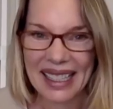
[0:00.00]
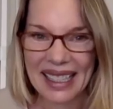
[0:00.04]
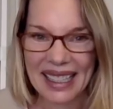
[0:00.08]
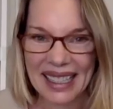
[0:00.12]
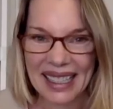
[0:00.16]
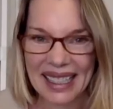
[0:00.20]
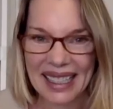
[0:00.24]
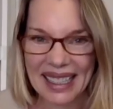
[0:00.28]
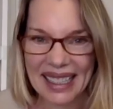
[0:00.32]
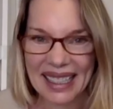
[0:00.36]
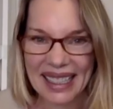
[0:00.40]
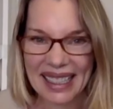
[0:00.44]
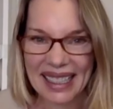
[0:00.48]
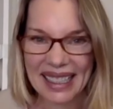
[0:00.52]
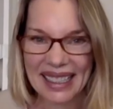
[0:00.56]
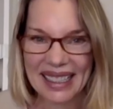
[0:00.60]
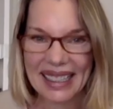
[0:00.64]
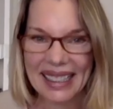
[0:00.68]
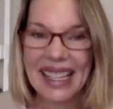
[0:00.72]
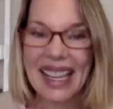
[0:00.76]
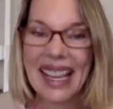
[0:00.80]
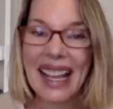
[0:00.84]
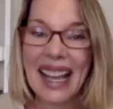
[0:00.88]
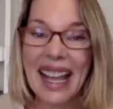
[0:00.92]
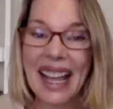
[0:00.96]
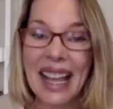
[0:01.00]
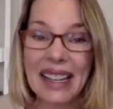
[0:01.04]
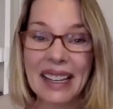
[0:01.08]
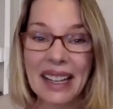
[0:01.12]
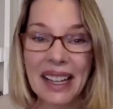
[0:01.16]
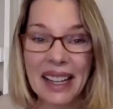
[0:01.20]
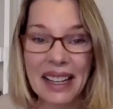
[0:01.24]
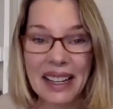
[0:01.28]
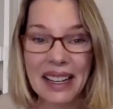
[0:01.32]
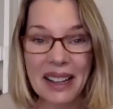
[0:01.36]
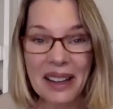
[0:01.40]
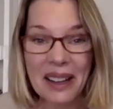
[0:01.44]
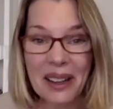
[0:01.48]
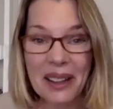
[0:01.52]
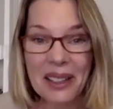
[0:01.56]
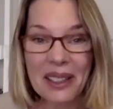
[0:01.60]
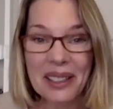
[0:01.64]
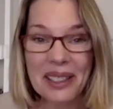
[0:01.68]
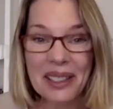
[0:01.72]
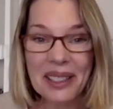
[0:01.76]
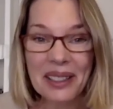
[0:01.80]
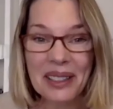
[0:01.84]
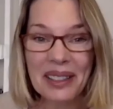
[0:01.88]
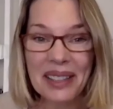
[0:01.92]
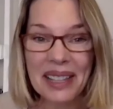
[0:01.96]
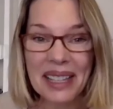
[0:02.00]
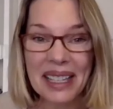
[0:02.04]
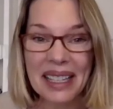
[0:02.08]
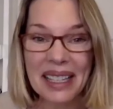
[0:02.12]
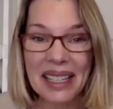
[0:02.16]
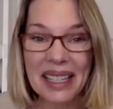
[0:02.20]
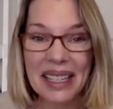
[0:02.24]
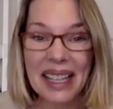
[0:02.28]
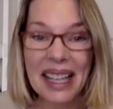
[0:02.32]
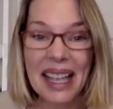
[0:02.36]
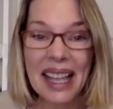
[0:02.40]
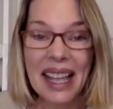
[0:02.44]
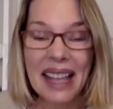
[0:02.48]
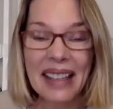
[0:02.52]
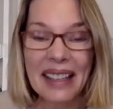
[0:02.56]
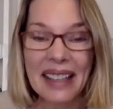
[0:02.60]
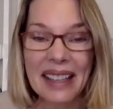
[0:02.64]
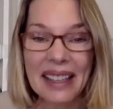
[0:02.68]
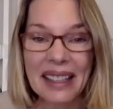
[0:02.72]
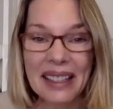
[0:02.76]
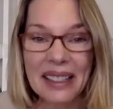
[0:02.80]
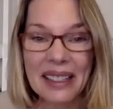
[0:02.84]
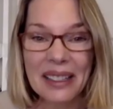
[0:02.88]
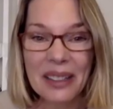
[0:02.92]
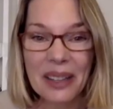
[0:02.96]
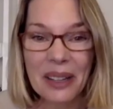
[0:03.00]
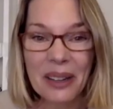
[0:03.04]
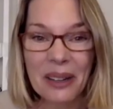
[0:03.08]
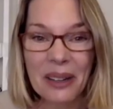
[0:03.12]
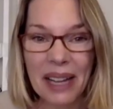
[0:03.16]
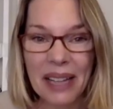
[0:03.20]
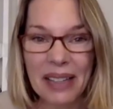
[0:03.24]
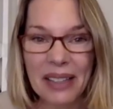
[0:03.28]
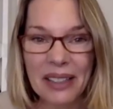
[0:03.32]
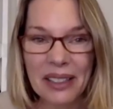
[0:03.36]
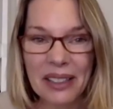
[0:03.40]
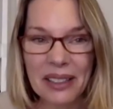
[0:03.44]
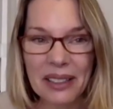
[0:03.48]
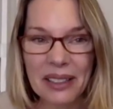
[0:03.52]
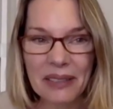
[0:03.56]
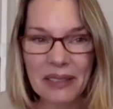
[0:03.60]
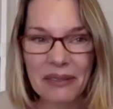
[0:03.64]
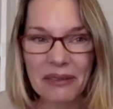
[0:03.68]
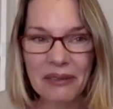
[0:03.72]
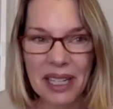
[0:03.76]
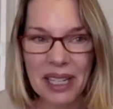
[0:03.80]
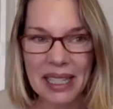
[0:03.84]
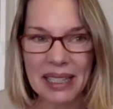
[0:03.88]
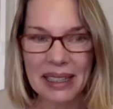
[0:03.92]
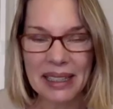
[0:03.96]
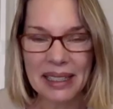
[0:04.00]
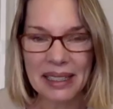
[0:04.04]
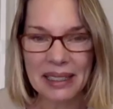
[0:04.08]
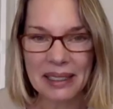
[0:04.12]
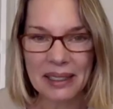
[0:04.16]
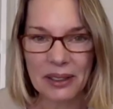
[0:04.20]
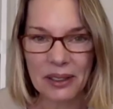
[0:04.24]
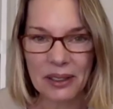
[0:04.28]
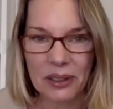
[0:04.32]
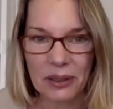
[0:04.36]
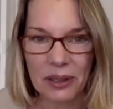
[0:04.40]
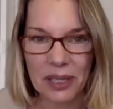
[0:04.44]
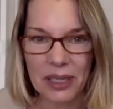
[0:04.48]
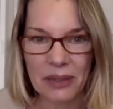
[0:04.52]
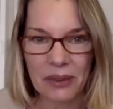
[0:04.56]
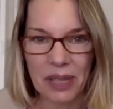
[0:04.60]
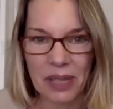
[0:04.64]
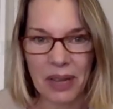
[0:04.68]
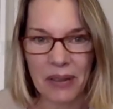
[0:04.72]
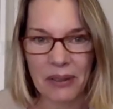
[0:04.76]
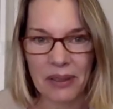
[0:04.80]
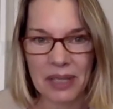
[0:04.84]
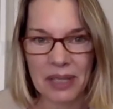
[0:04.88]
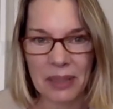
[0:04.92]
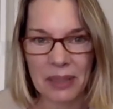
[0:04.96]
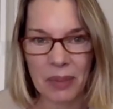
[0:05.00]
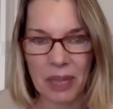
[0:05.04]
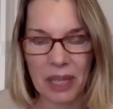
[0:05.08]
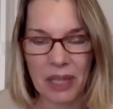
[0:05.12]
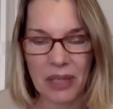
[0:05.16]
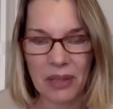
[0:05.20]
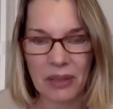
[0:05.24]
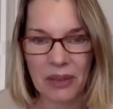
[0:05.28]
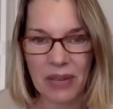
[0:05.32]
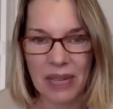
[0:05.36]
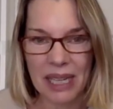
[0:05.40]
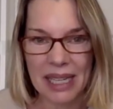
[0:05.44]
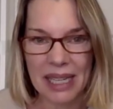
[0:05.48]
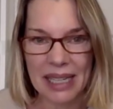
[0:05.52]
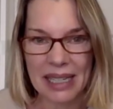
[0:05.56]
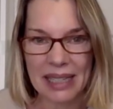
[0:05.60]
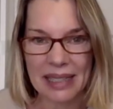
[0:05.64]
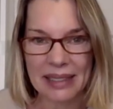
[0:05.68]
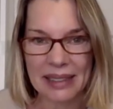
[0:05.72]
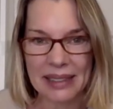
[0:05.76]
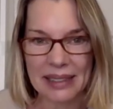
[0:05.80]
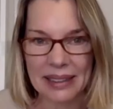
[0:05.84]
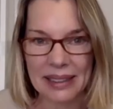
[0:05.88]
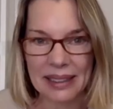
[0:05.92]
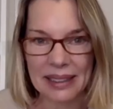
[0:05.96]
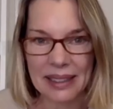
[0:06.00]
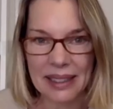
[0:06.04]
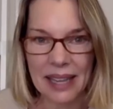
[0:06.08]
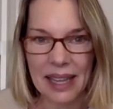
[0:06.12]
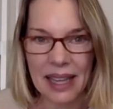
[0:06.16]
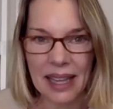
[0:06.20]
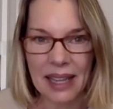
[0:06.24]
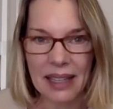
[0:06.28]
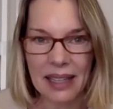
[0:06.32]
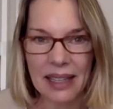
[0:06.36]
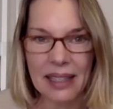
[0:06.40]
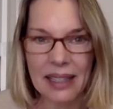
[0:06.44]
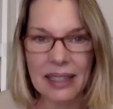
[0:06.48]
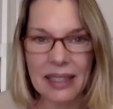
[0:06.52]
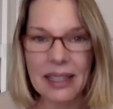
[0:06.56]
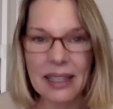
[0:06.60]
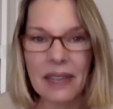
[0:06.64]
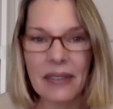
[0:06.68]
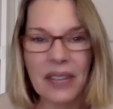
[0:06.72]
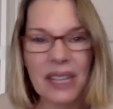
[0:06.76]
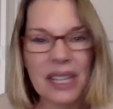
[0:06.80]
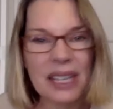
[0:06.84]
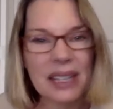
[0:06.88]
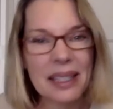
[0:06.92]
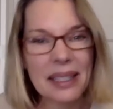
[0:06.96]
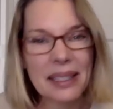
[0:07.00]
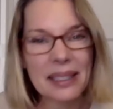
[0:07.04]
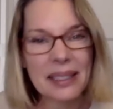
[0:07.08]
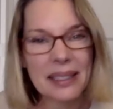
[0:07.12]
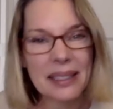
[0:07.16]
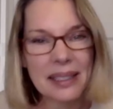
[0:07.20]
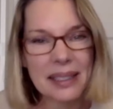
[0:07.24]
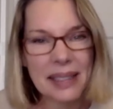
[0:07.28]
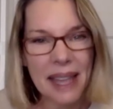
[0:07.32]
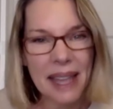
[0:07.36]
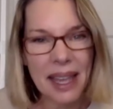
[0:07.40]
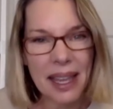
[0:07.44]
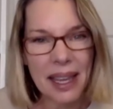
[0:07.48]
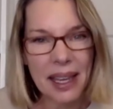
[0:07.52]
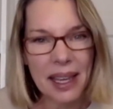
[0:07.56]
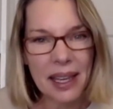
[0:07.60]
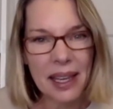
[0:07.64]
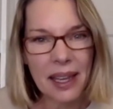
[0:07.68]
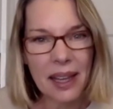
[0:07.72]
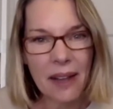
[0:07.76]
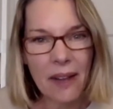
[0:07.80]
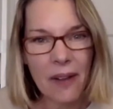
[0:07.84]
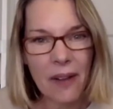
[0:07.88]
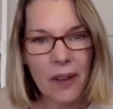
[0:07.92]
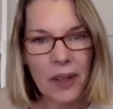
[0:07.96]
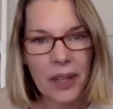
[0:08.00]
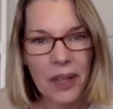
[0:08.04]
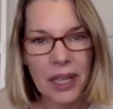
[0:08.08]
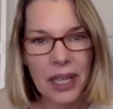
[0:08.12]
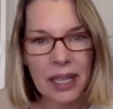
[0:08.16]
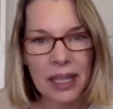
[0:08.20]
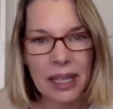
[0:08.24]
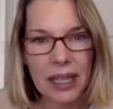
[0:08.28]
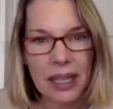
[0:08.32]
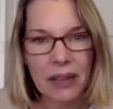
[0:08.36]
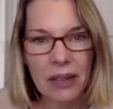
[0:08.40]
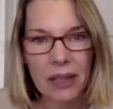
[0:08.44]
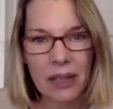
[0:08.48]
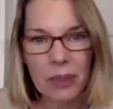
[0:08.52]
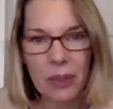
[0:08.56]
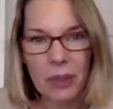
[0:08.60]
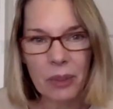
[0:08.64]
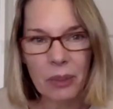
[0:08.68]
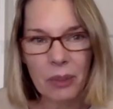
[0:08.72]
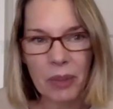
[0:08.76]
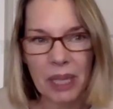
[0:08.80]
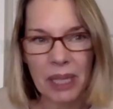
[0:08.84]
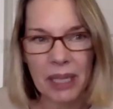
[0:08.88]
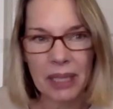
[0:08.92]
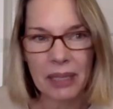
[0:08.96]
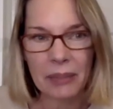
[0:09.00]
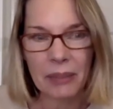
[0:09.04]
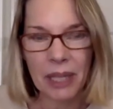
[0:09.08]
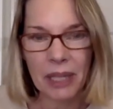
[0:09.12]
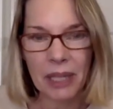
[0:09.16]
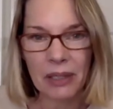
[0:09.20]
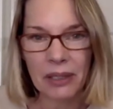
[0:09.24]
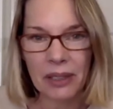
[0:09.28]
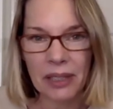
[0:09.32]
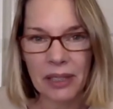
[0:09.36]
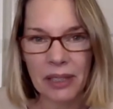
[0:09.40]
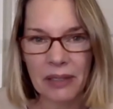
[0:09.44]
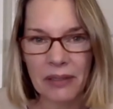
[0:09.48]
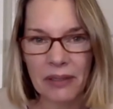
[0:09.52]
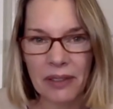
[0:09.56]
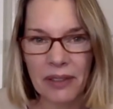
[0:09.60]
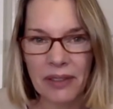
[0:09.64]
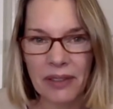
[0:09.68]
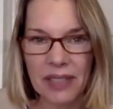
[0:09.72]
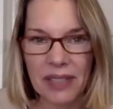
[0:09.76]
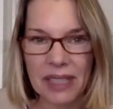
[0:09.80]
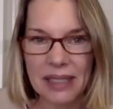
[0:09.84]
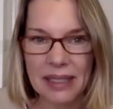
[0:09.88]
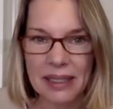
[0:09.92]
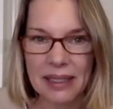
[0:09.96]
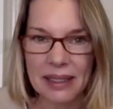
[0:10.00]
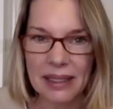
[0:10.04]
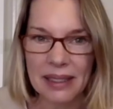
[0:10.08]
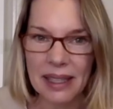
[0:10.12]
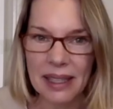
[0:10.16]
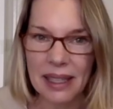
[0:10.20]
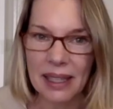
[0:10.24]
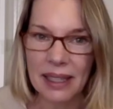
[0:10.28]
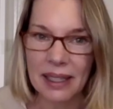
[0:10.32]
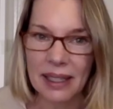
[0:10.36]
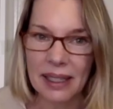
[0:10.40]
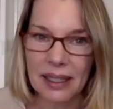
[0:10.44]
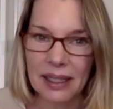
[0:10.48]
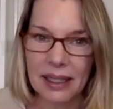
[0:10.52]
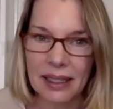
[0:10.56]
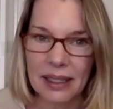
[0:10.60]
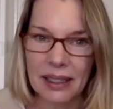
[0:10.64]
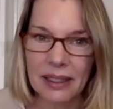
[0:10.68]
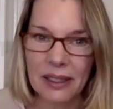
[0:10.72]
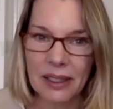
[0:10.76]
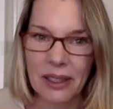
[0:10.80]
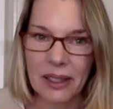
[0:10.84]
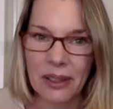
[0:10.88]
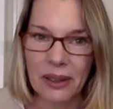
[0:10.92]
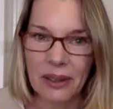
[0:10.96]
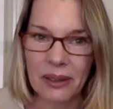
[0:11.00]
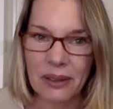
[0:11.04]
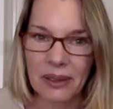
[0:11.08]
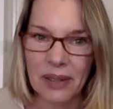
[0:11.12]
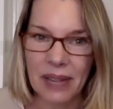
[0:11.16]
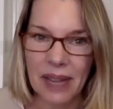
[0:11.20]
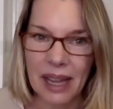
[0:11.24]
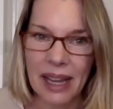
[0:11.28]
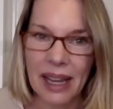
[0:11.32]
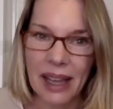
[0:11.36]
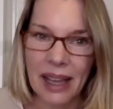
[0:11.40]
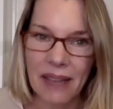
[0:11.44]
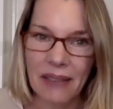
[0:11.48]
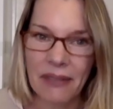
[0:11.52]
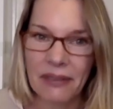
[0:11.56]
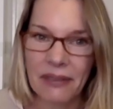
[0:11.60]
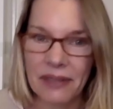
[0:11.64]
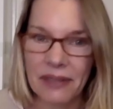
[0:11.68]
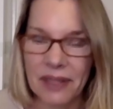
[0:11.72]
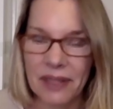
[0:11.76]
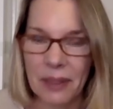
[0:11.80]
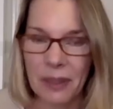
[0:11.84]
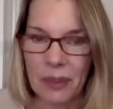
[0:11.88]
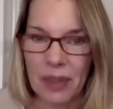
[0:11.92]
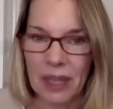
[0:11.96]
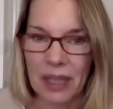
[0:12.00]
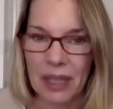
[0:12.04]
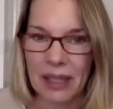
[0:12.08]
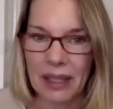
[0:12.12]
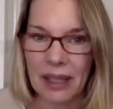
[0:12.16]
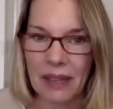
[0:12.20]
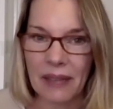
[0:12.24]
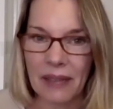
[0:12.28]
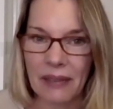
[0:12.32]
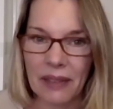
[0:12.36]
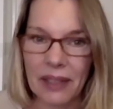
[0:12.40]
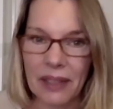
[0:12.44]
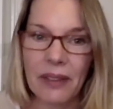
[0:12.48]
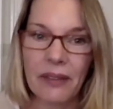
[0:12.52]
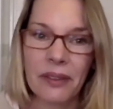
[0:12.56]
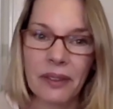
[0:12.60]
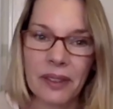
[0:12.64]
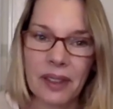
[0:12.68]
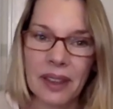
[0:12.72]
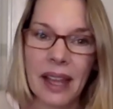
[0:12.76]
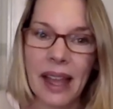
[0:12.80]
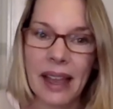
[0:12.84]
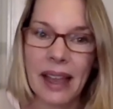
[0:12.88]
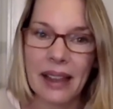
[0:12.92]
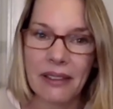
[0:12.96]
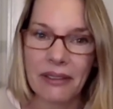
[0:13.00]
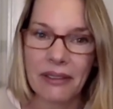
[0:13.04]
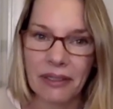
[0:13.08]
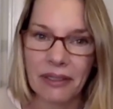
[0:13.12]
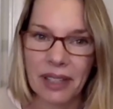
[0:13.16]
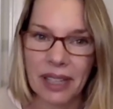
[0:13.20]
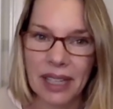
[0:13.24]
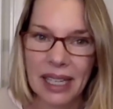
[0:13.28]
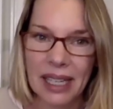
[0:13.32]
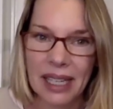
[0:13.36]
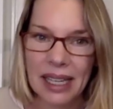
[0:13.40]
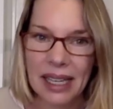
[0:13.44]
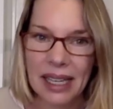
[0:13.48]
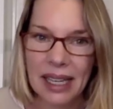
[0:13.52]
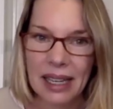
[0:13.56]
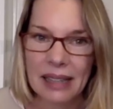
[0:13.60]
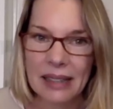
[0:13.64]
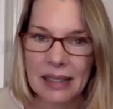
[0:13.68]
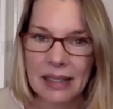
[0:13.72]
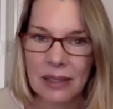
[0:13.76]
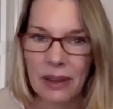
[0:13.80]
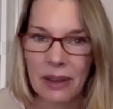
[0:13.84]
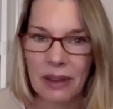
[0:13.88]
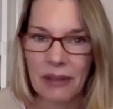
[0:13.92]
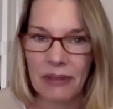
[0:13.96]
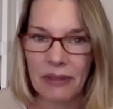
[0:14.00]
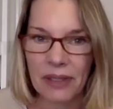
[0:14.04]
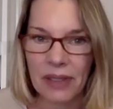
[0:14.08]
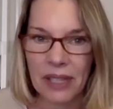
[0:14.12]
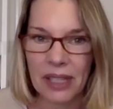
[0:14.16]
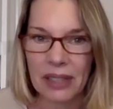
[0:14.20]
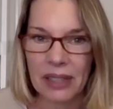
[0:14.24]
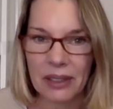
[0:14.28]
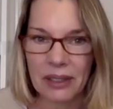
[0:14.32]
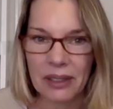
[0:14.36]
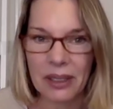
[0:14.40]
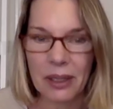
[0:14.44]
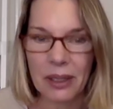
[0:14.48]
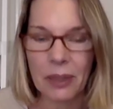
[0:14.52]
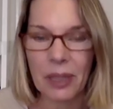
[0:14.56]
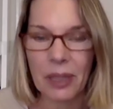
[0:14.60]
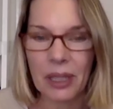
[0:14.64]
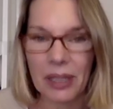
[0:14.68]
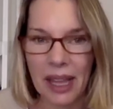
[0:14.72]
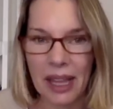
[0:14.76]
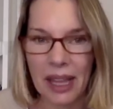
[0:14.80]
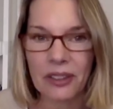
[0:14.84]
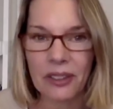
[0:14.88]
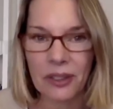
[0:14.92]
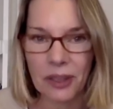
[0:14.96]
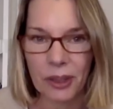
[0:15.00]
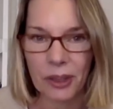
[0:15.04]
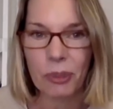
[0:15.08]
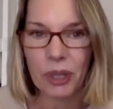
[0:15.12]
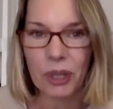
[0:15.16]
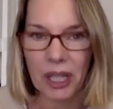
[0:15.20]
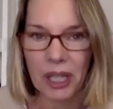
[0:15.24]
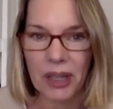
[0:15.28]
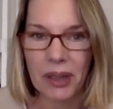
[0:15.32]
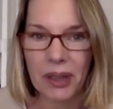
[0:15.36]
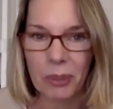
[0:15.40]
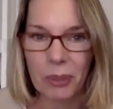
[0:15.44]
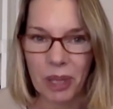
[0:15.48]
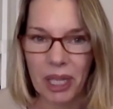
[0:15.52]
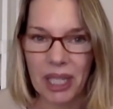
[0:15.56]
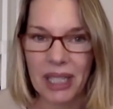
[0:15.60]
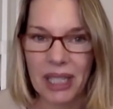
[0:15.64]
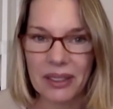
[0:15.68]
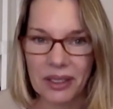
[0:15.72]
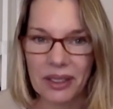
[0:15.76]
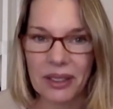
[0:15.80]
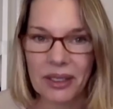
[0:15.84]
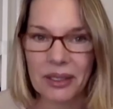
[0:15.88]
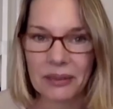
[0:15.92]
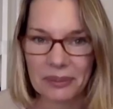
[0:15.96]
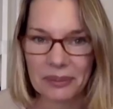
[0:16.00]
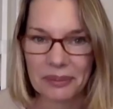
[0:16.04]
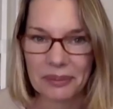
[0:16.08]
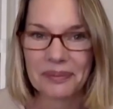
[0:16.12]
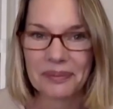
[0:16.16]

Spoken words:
And I also think that, I couldn't have written these stories when I was in my 20s because I didn't have anything to say. And now I'm in my early 50s. It's like, I have something, I've lived life. And so I feel like there's something to actually put on the page.